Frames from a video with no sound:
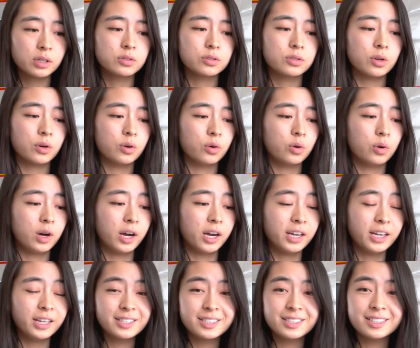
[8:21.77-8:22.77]
So I
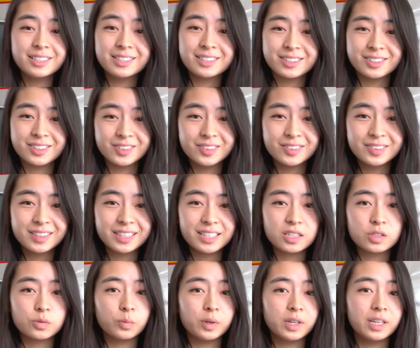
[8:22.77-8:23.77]
actually do
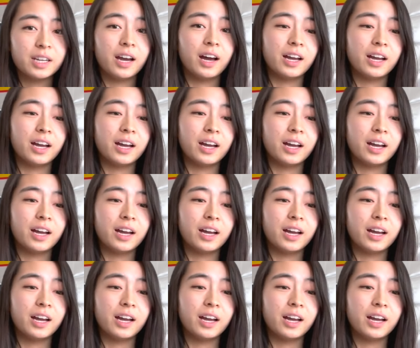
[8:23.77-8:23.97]
this when